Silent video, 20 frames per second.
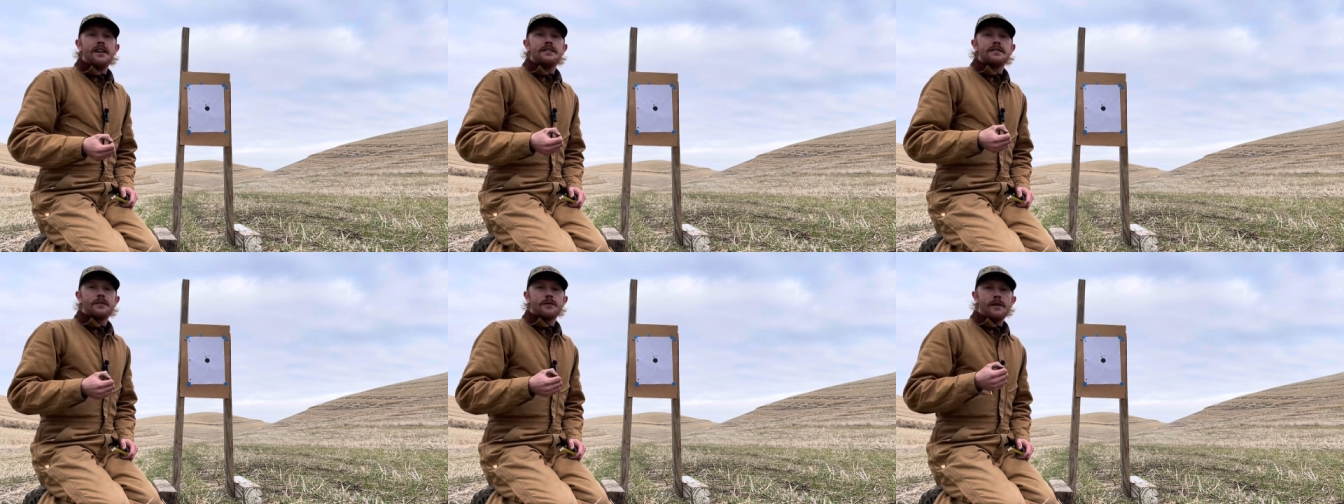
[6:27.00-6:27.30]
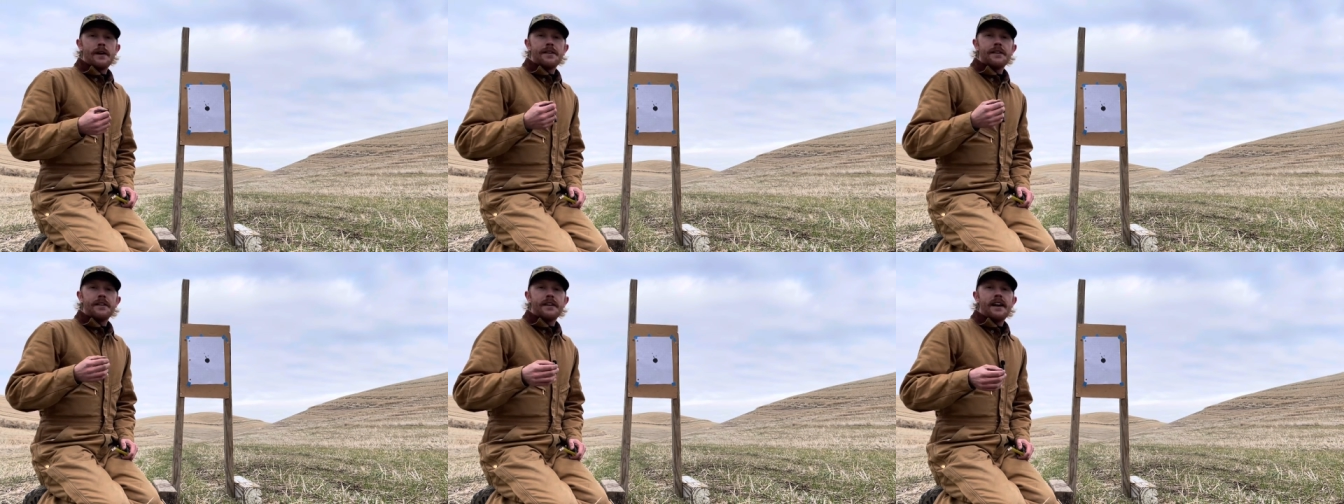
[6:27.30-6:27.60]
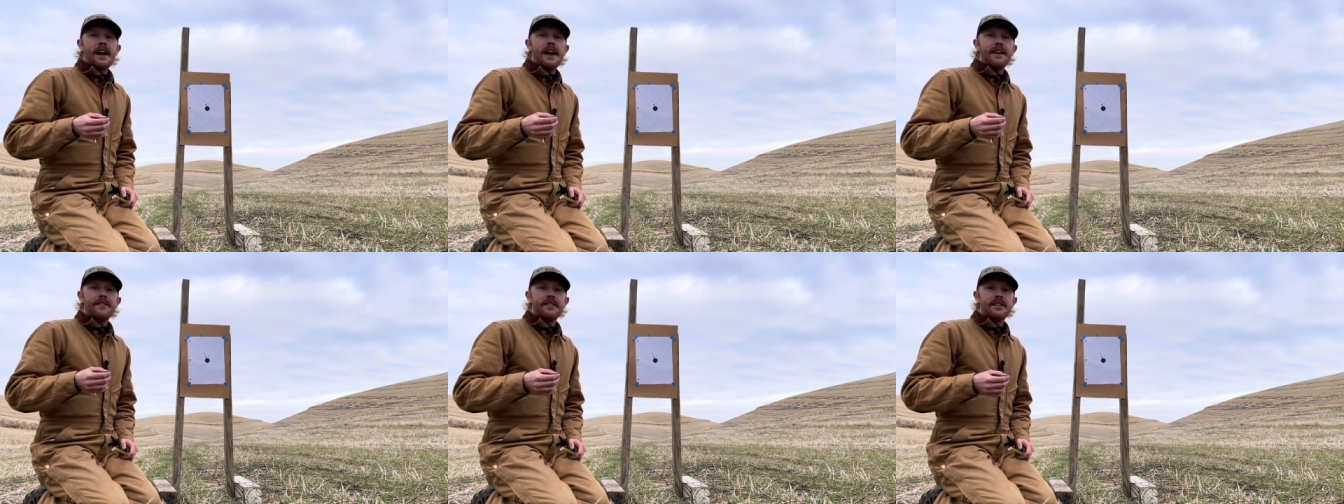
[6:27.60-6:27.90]
So rather
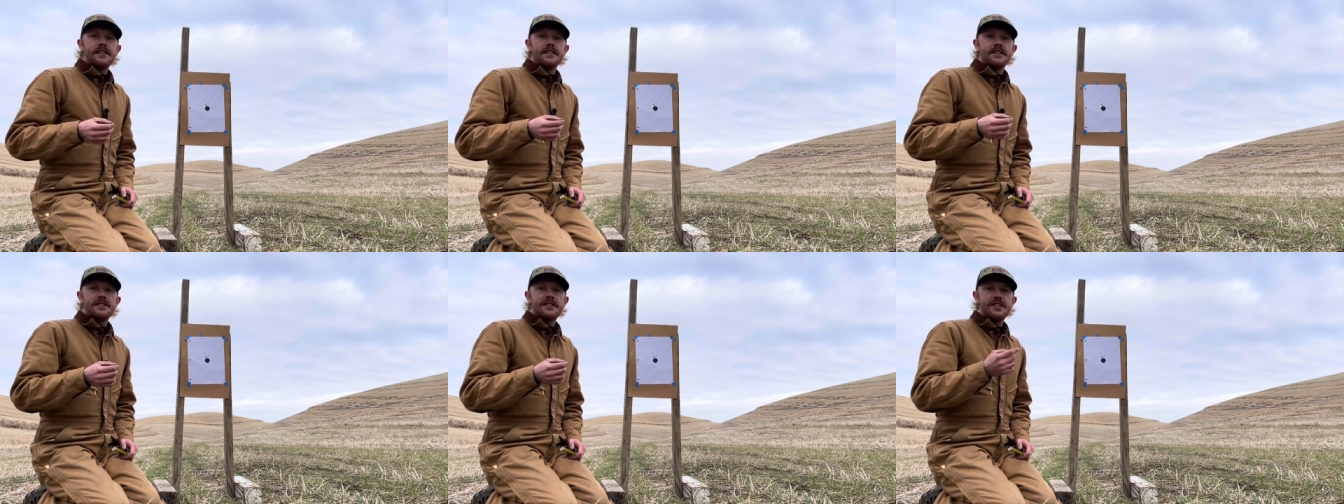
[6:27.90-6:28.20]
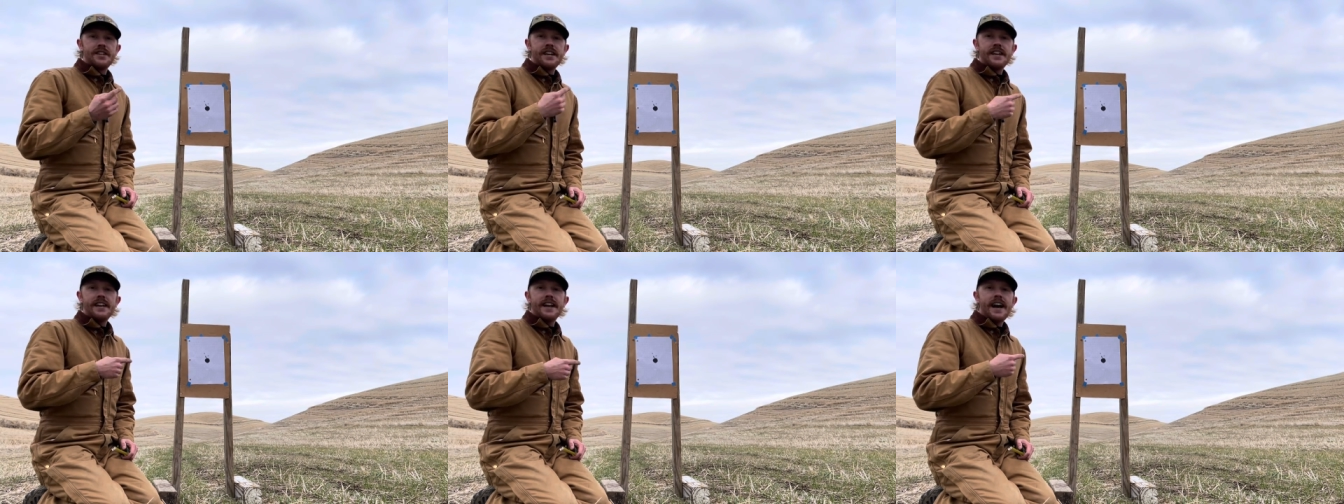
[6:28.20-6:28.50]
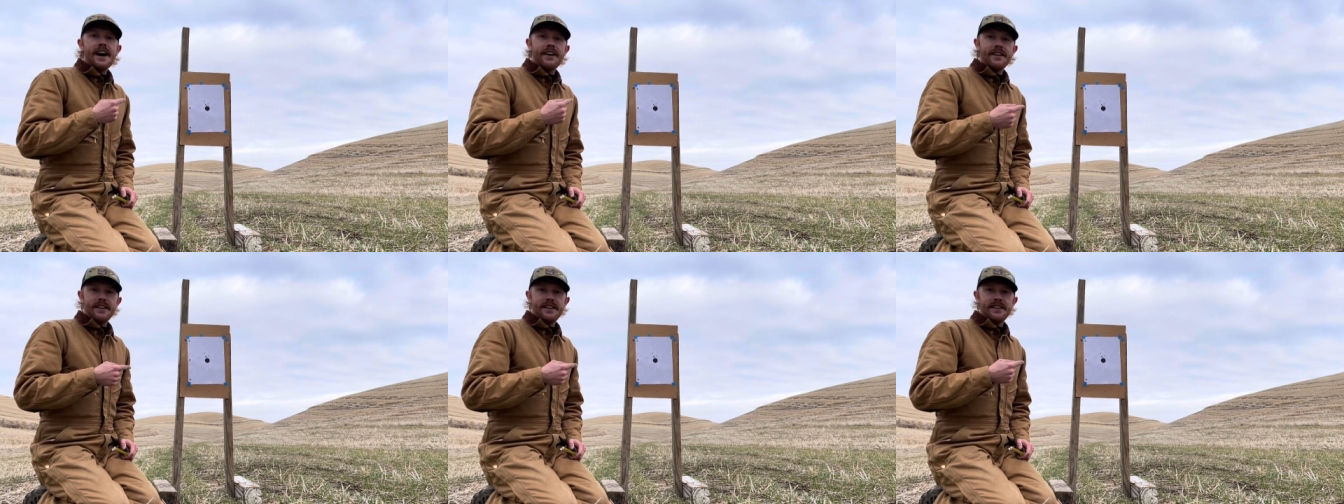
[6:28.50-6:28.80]
than having to cheat
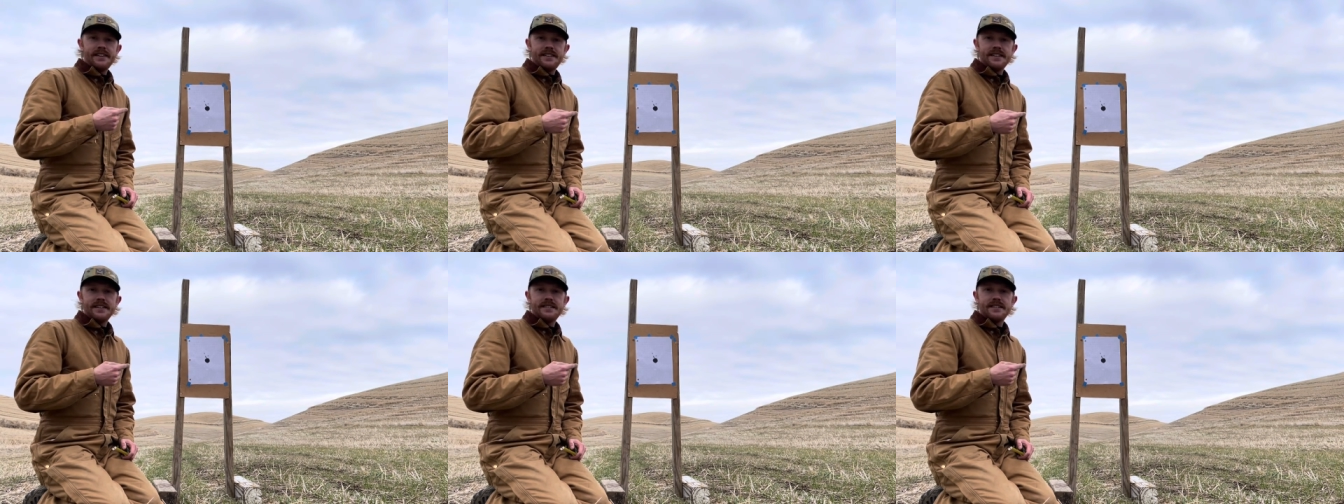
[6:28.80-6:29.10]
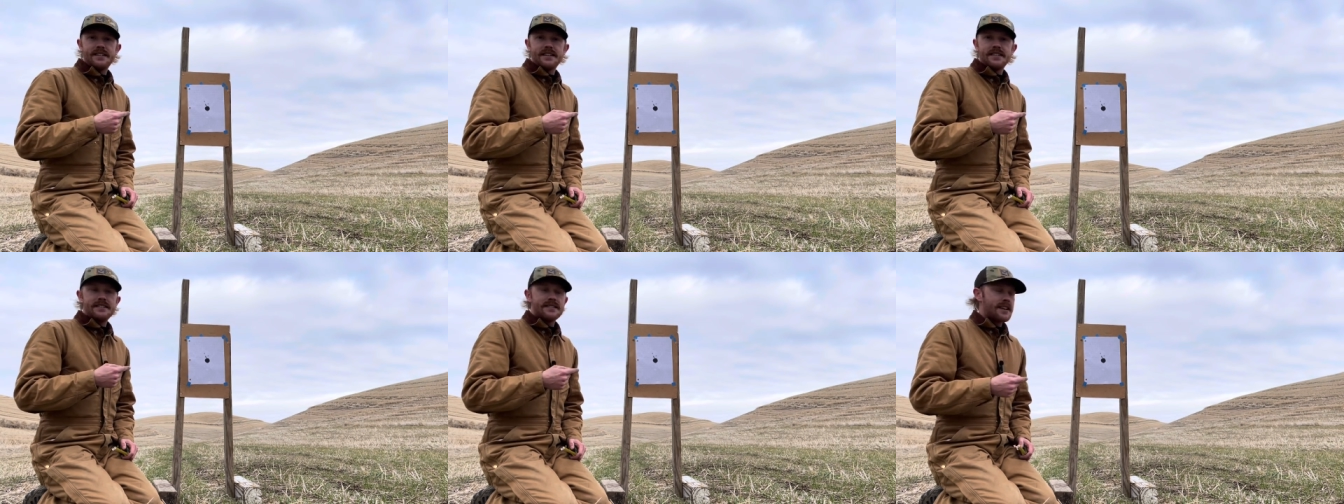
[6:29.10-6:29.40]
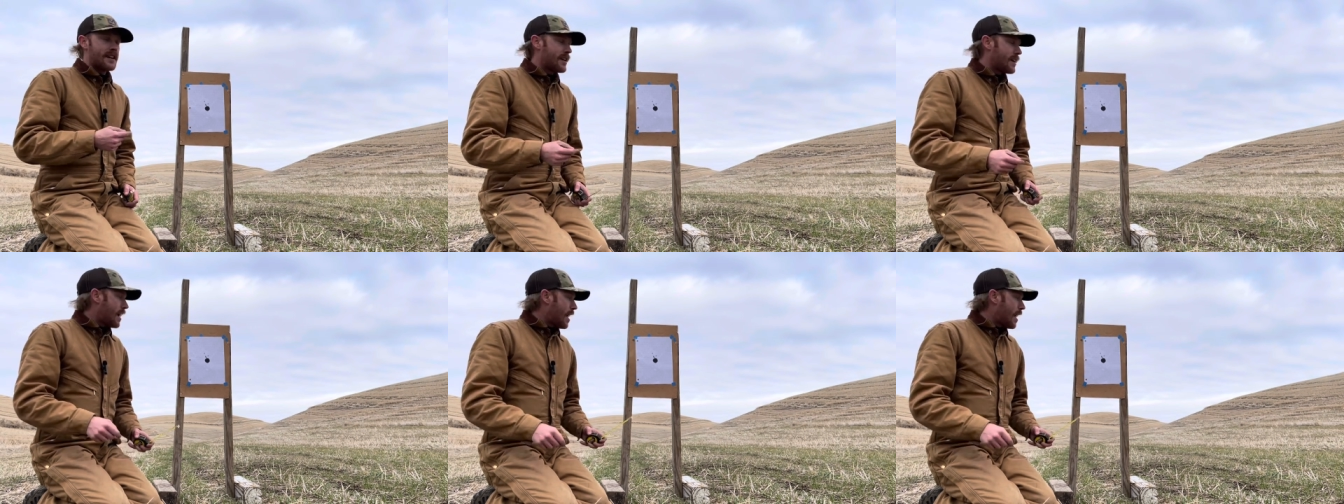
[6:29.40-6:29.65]
out at distance,